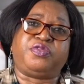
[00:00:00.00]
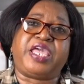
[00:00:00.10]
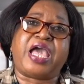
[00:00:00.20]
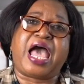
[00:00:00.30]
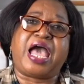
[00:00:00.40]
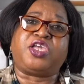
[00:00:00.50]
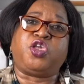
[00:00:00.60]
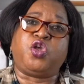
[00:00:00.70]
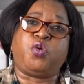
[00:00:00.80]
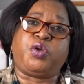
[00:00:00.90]
They
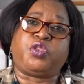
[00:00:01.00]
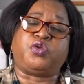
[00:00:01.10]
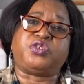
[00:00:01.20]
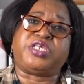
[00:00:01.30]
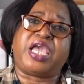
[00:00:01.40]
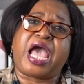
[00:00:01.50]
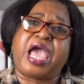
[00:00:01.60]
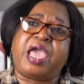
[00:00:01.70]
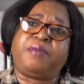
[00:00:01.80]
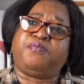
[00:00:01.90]
argue with you to say,
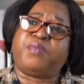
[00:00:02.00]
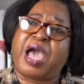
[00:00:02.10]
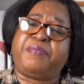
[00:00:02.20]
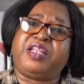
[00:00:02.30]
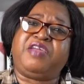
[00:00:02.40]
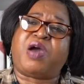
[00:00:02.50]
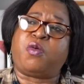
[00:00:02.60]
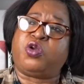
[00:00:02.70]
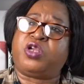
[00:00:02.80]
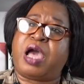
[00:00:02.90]
I'm at
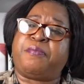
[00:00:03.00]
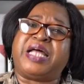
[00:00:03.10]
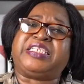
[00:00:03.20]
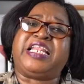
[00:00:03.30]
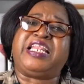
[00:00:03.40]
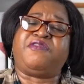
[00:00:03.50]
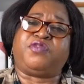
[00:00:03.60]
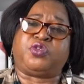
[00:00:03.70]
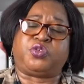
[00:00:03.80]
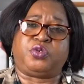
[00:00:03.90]
a
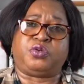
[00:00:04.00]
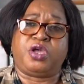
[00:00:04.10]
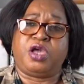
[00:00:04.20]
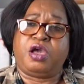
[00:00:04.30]
level 2.